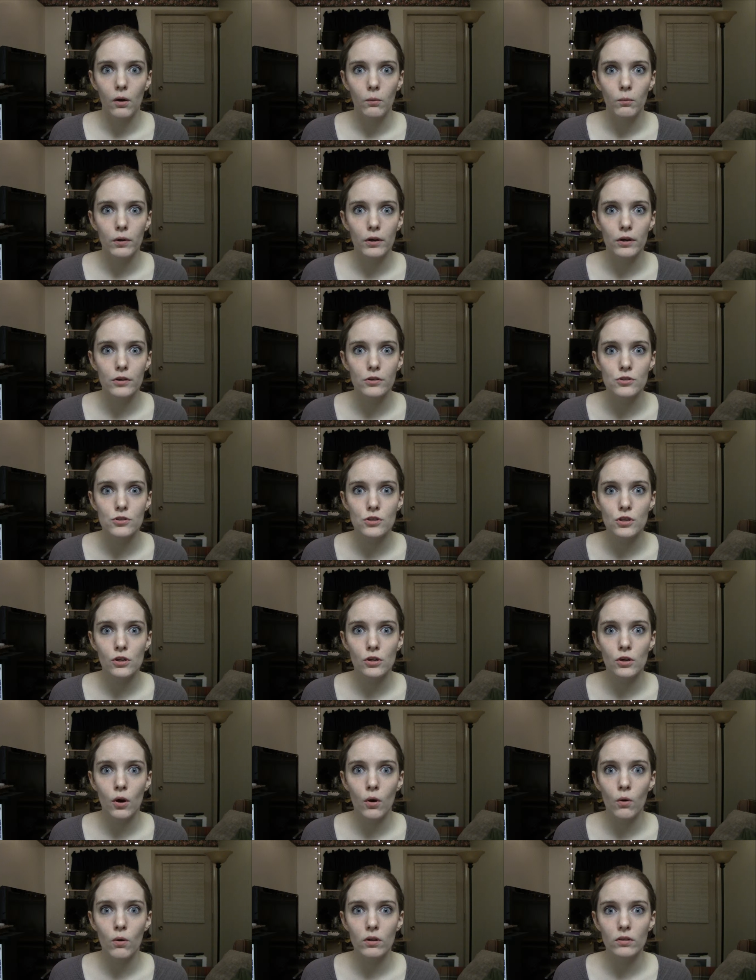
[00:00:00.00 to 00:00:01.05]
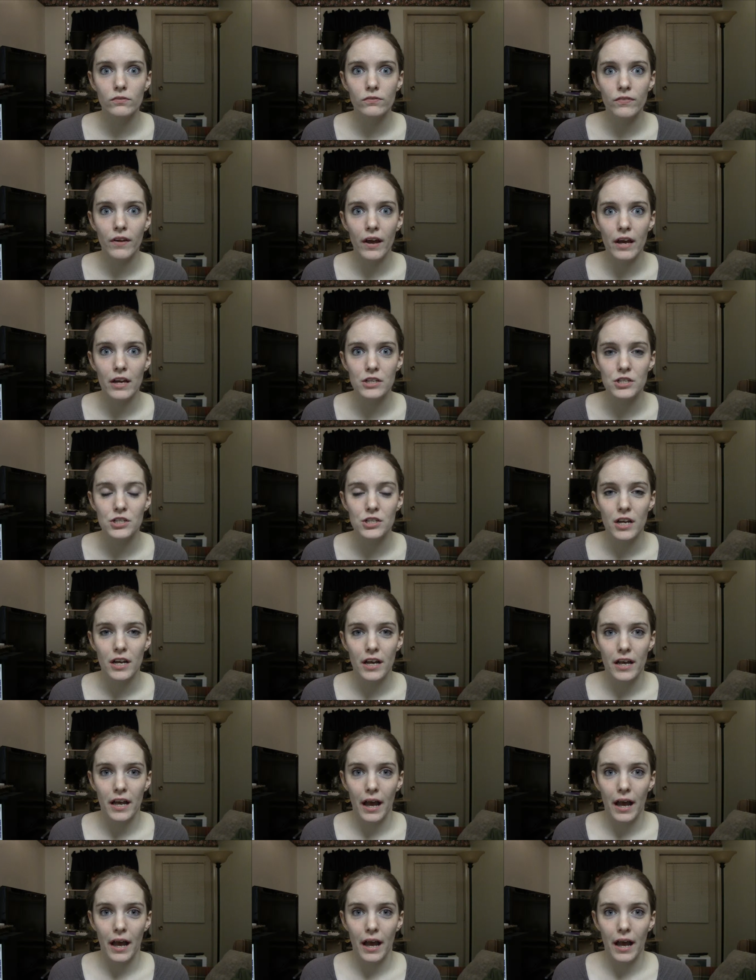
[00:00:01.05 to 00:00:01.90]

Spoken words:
"Where's the goldfish?"